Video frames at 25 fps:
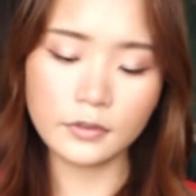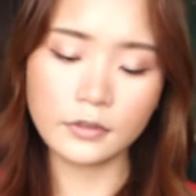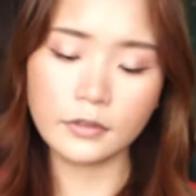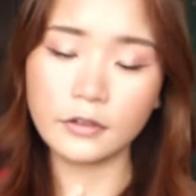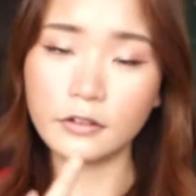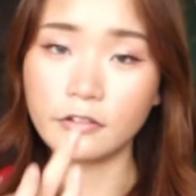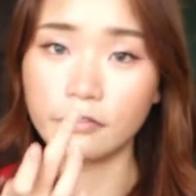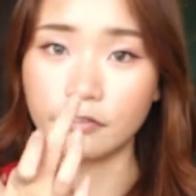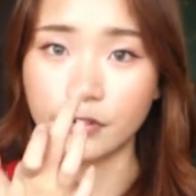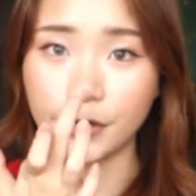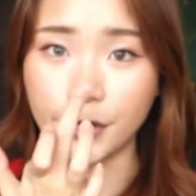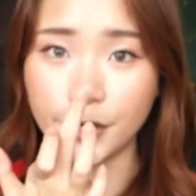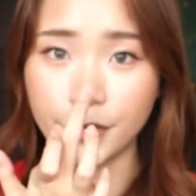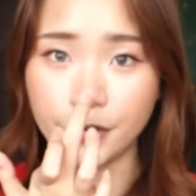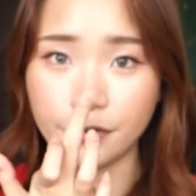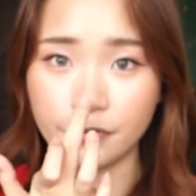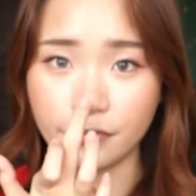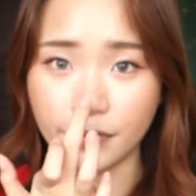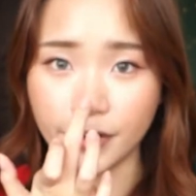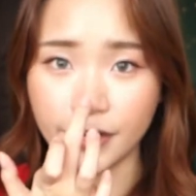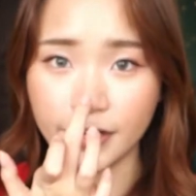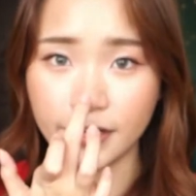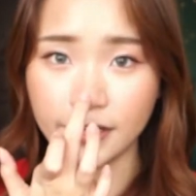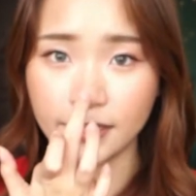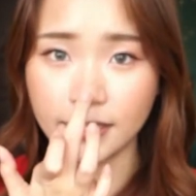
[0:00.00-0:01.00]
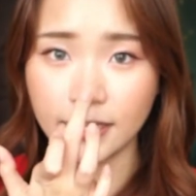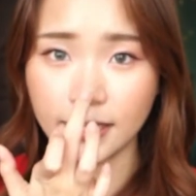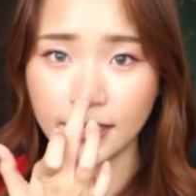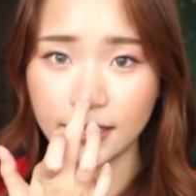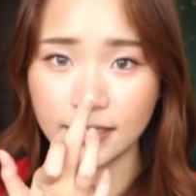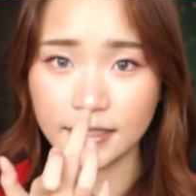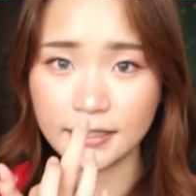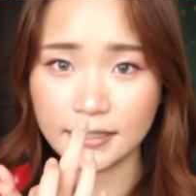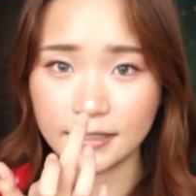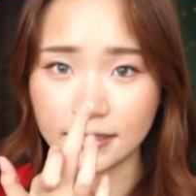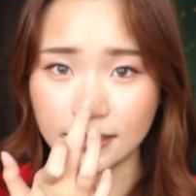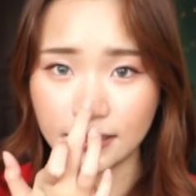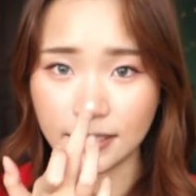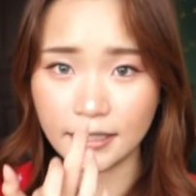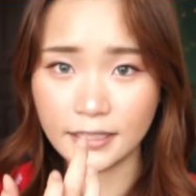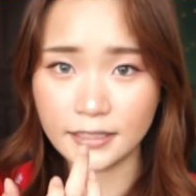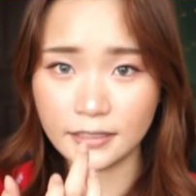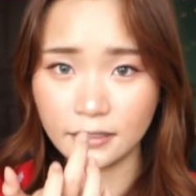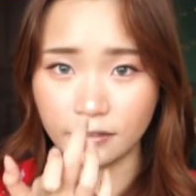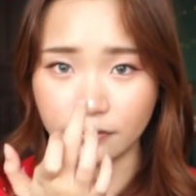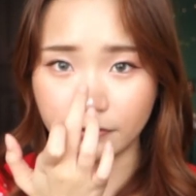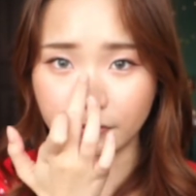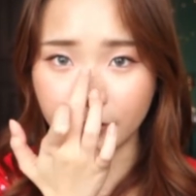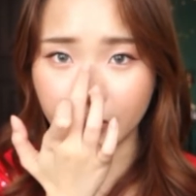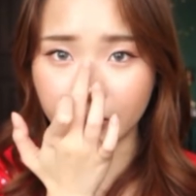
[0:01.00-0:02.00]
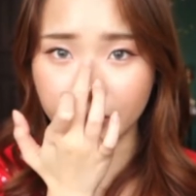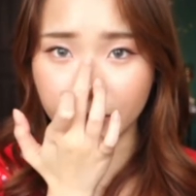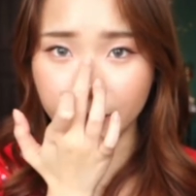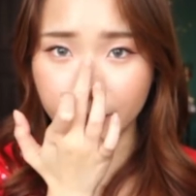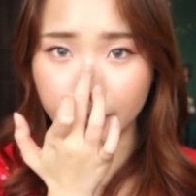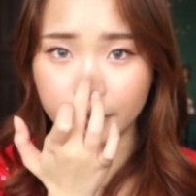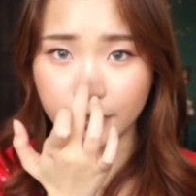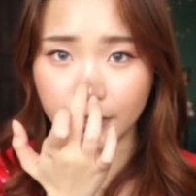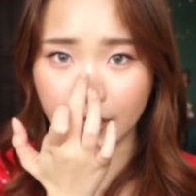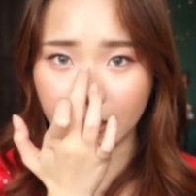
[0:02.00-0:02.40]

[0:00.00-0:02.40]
A very nice and affordable